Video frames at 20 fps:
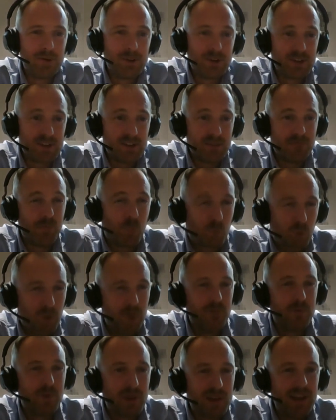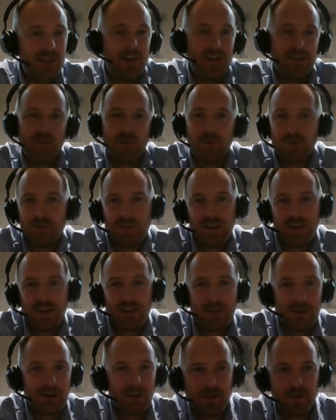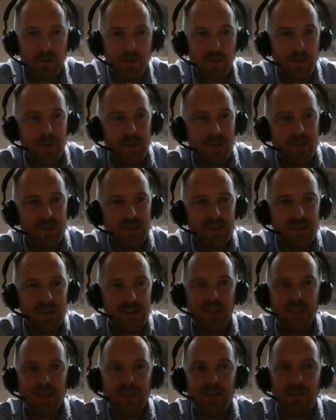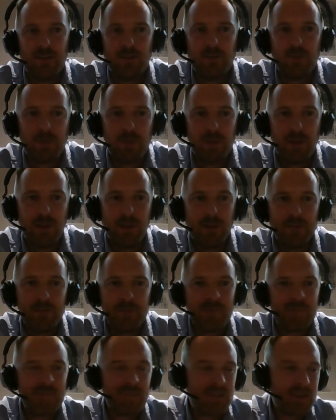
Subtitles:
which is the one really difficult thing amongst all of this is you're probably